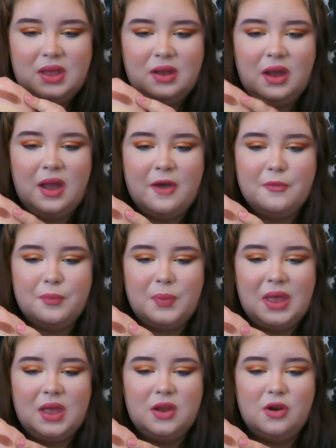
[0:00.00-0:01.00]
have
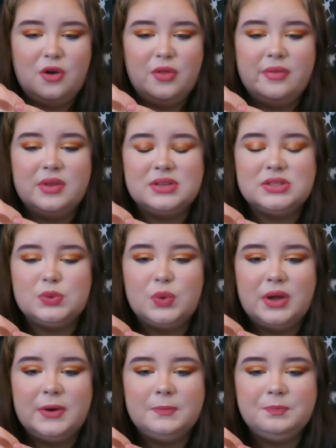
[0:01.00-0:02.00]
pan on this
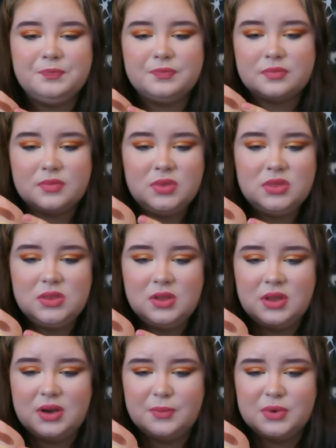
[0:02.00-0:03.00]
one,
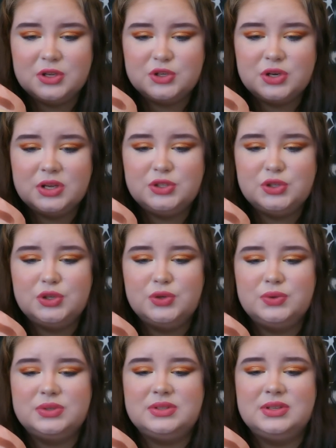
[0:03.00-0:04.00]
and I'm gonna try to
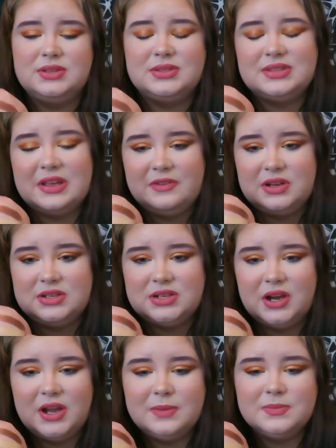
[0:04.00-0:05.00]
use this 7
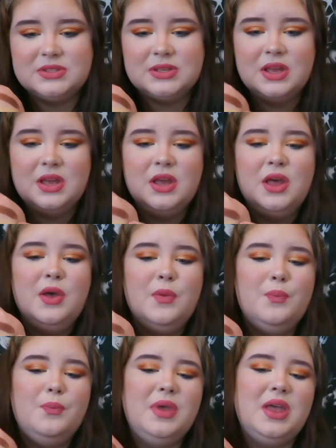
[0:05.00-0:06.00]
times.
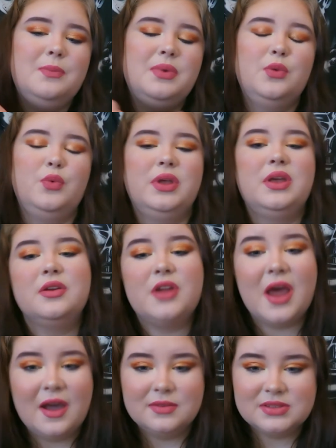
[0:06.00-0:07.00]
Maybe we could
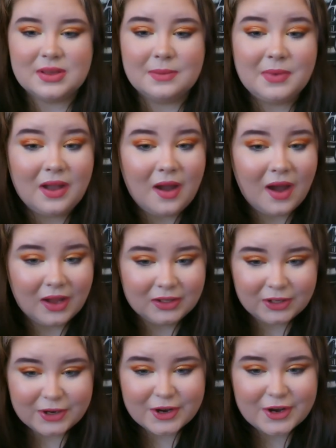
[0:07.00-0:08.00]
have some
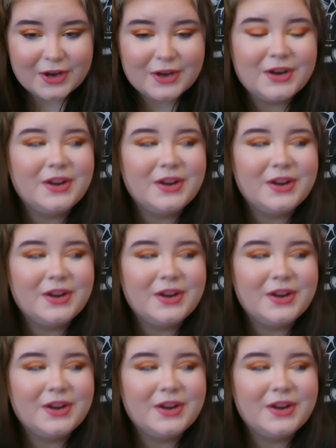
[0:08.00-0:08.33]
color,